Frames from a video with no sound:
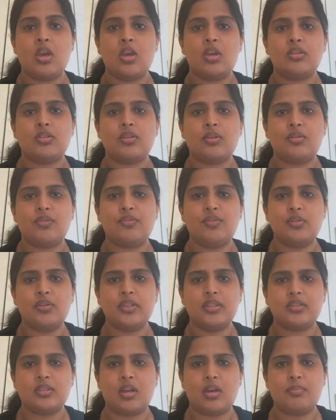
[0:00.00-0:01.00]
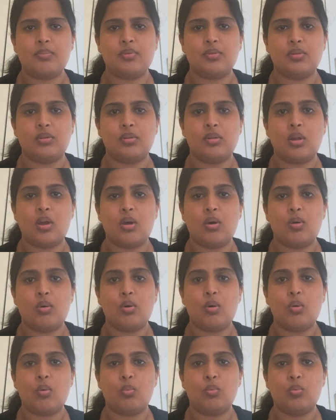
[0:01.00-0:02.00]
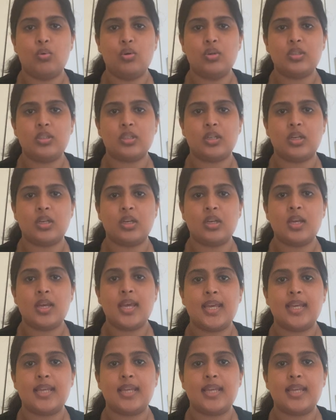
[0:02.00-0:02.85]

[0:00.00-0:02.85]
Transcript: So for example, water